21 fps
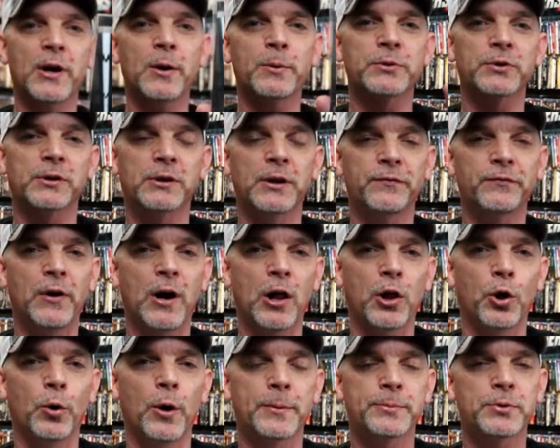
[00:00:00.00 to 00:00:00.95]
right here was a good
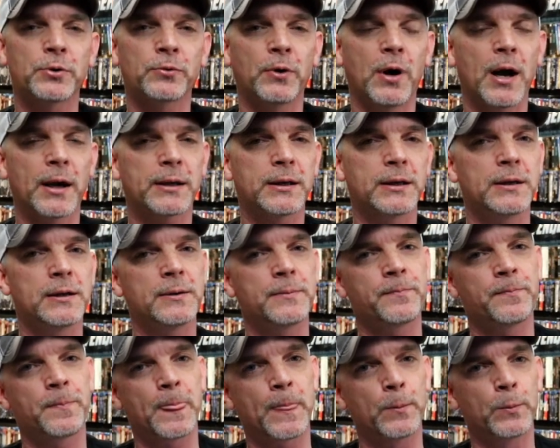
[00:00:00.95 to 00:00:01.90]
follow-up to
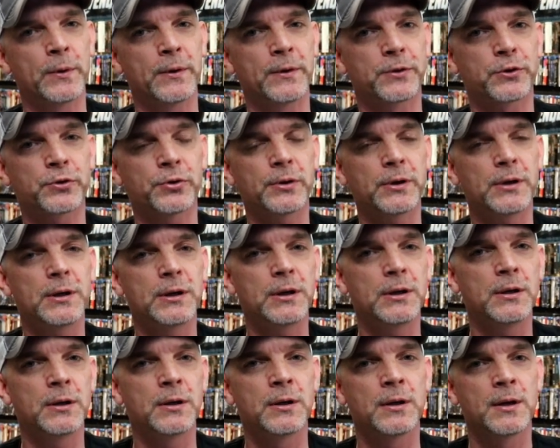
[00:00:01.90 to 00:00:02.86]
Rocky with
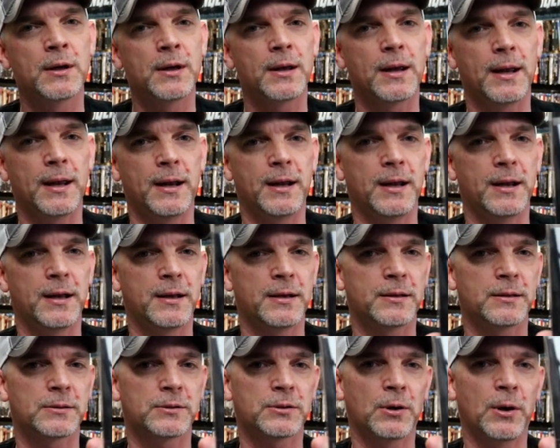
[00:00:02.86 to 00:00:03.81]
Creed,
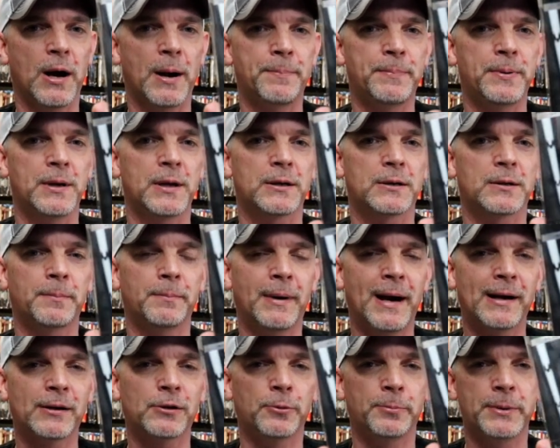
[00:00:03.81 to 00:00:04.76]
and so I picked
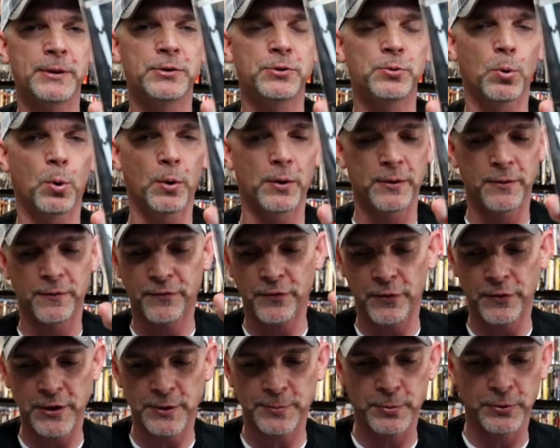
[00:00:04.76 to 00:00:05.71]
Michael B. Jordan
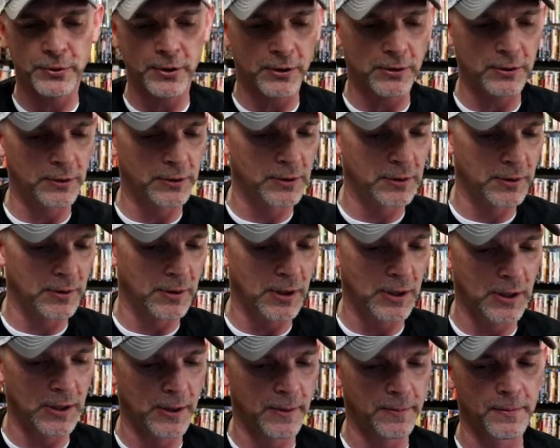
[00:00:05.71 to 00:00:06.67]
for this particular
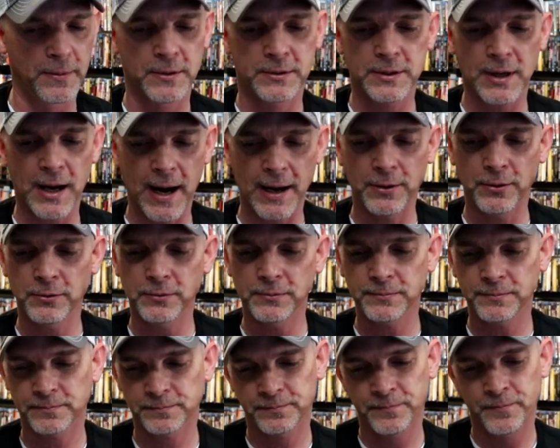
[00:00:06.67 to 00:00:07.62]
um, title.
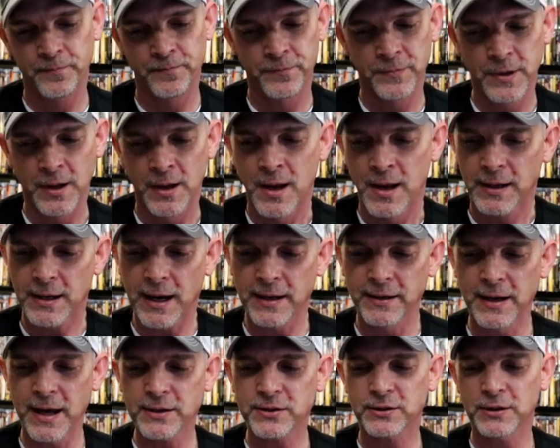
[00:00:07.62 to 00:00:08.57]
Okay,
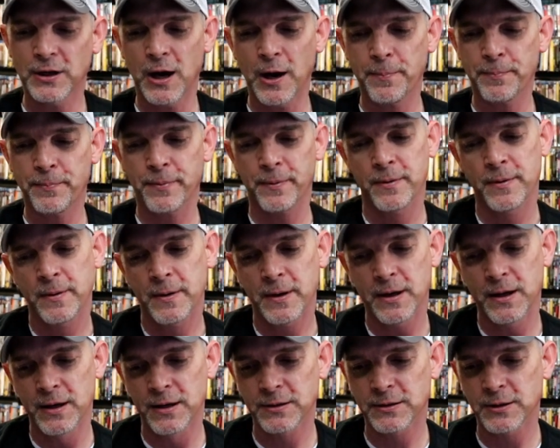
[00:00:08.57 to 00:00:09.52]
next up
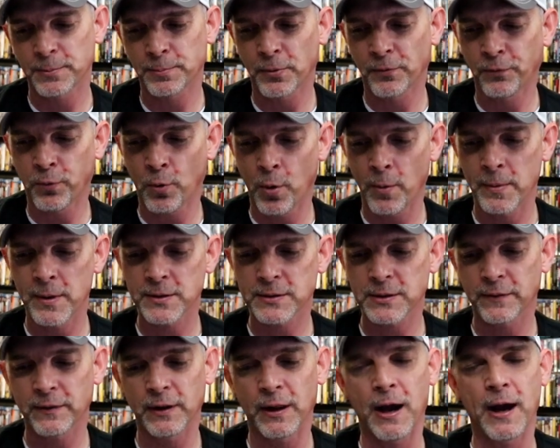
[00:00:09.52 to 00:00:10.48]
is the performance
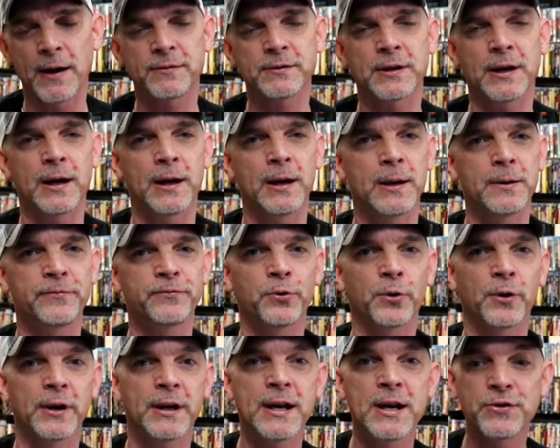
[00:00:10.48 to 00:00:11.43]
of a lifetime
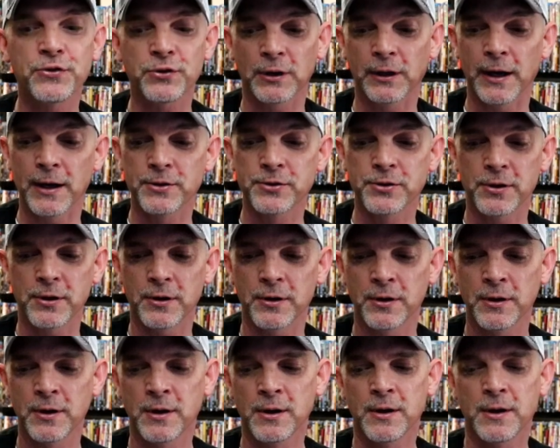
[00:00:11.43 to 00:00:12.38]
for Heath
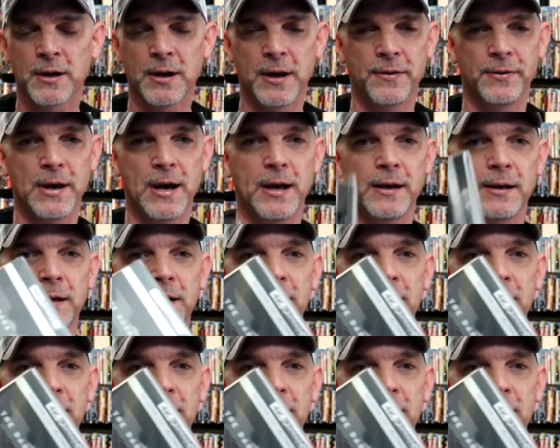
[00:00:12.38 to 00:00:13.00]
Ledger, and that